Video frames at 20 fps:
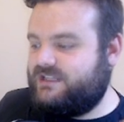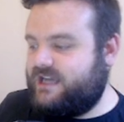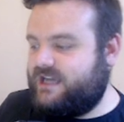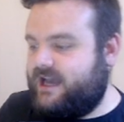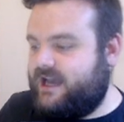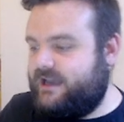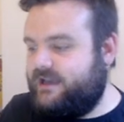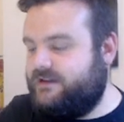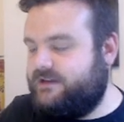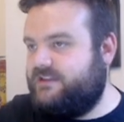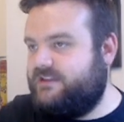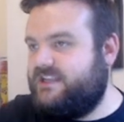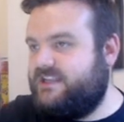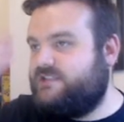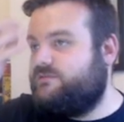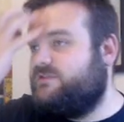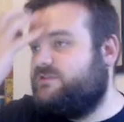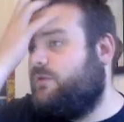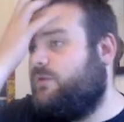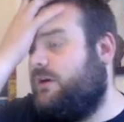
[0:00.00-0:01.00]
and tired. This
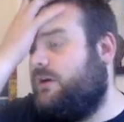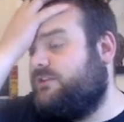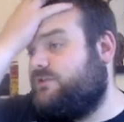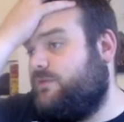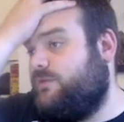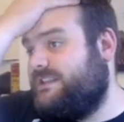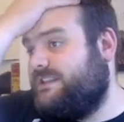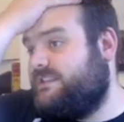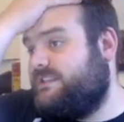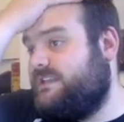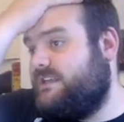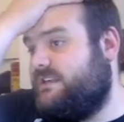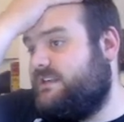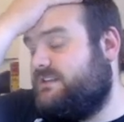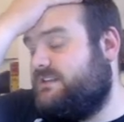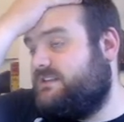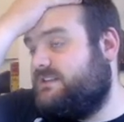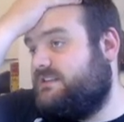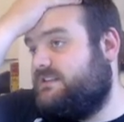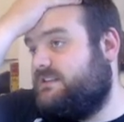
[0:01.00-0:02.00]
was what
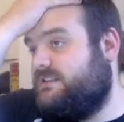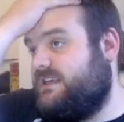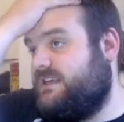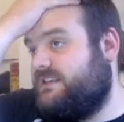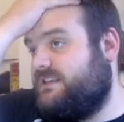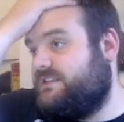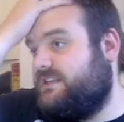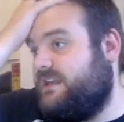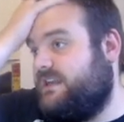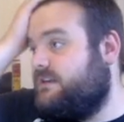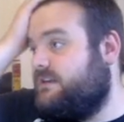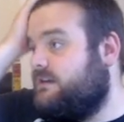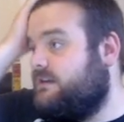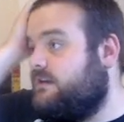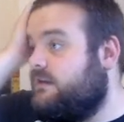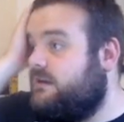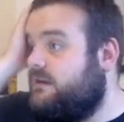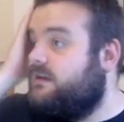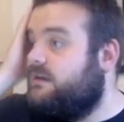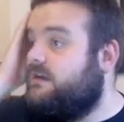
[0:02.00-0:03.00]
2016,
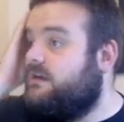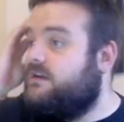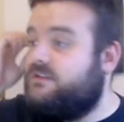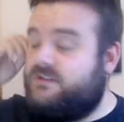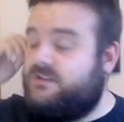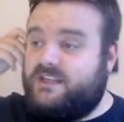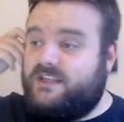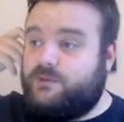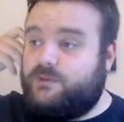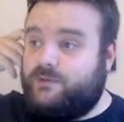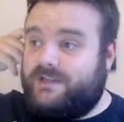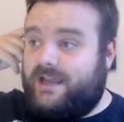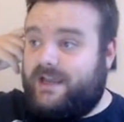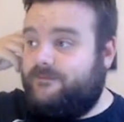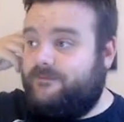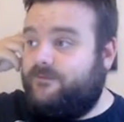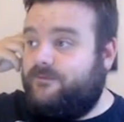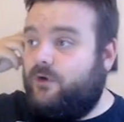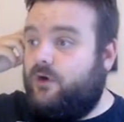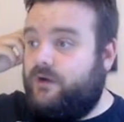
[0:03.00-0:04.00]
so this was like
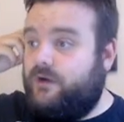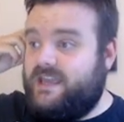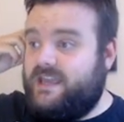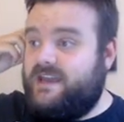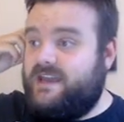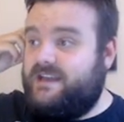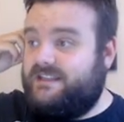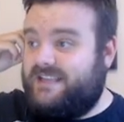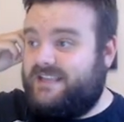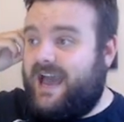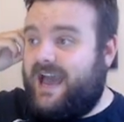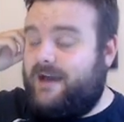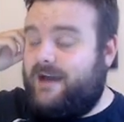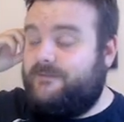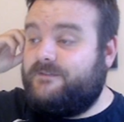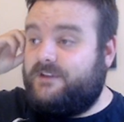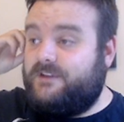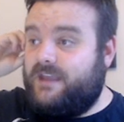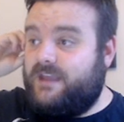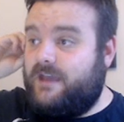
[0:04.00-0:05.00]
four years
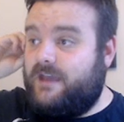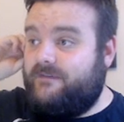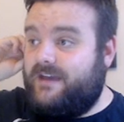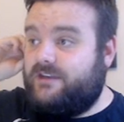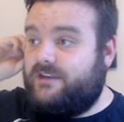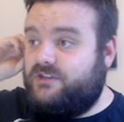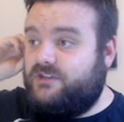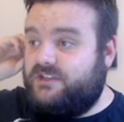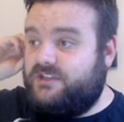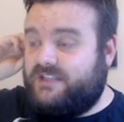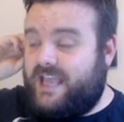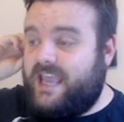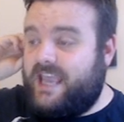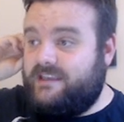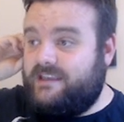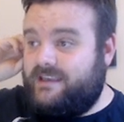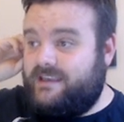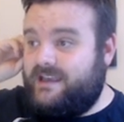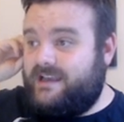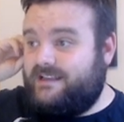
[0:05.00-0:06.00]
after the Avengers,
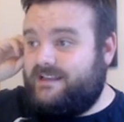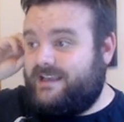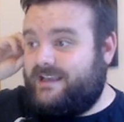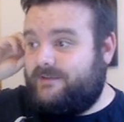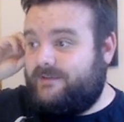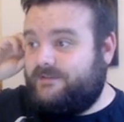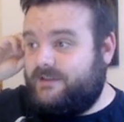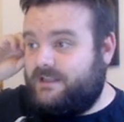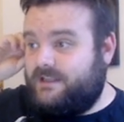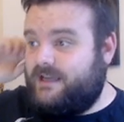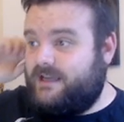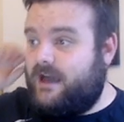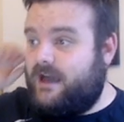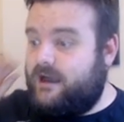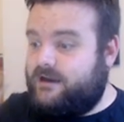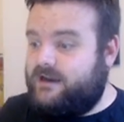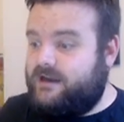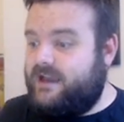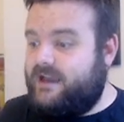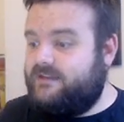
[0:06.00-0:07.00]
eight years after the
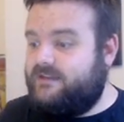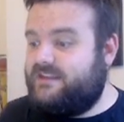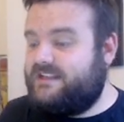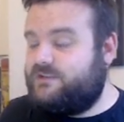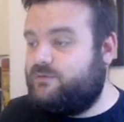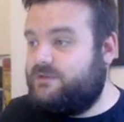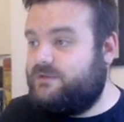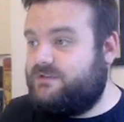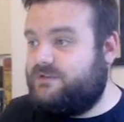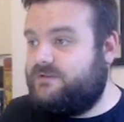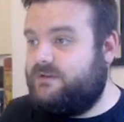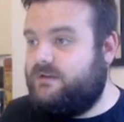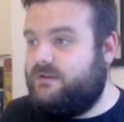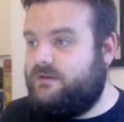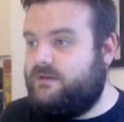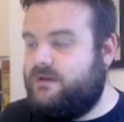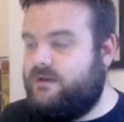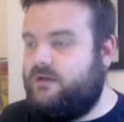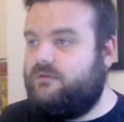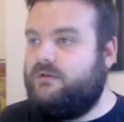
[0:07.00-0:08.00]
Dark Knight. This was
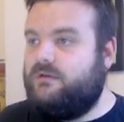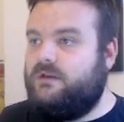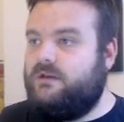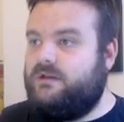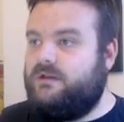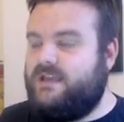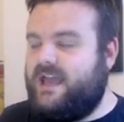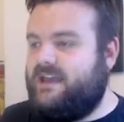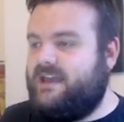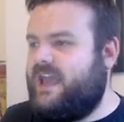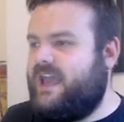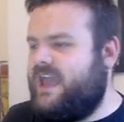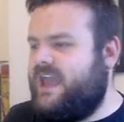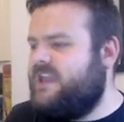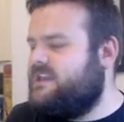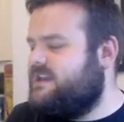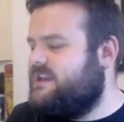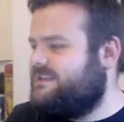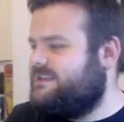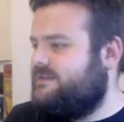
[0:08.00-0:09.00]
no, yeah, yeah,
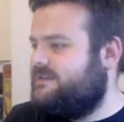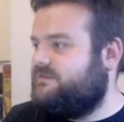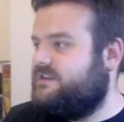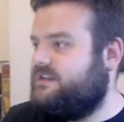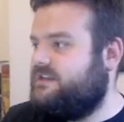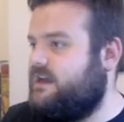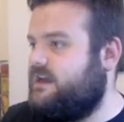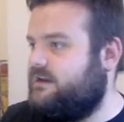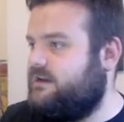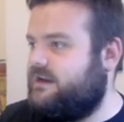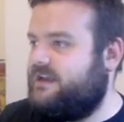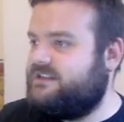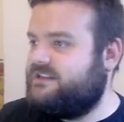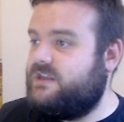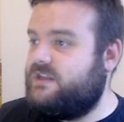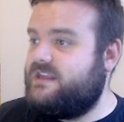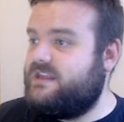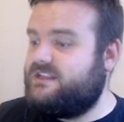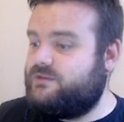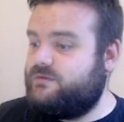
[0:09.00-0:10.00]
eight years after the Dark Knight.
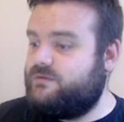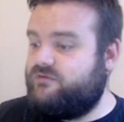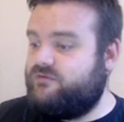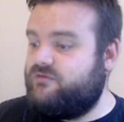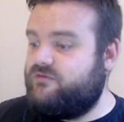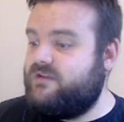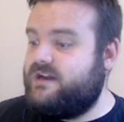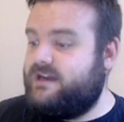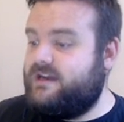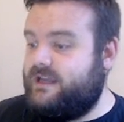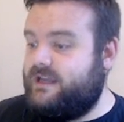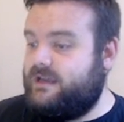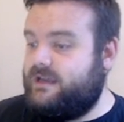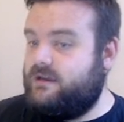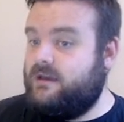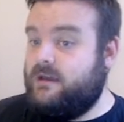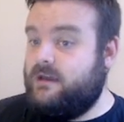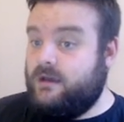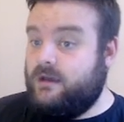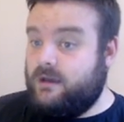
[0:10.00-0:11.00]
So this was really,
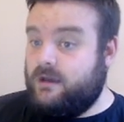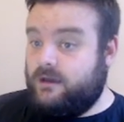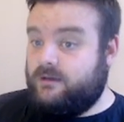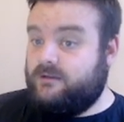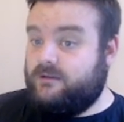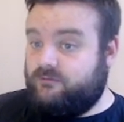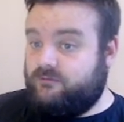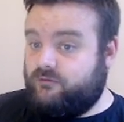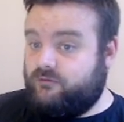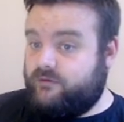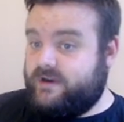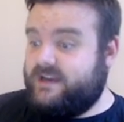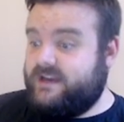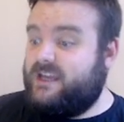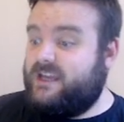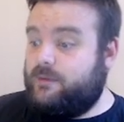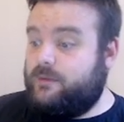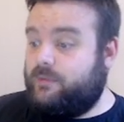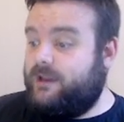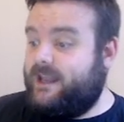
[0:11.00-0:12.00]

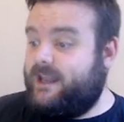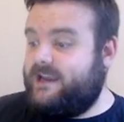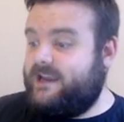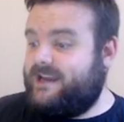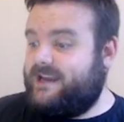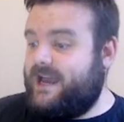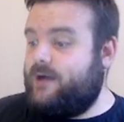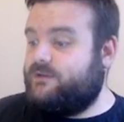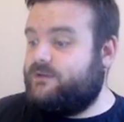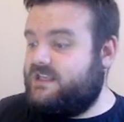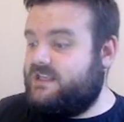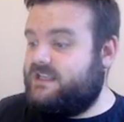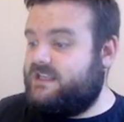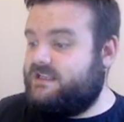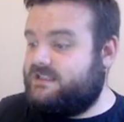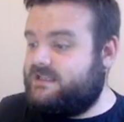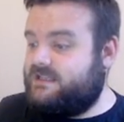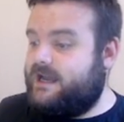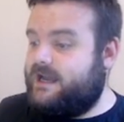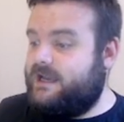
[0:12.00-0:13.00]
really played out at
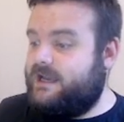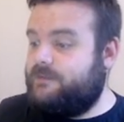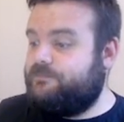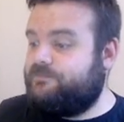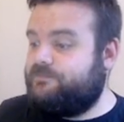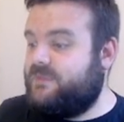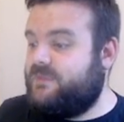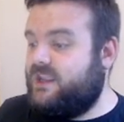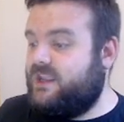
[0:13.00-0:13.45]
this time.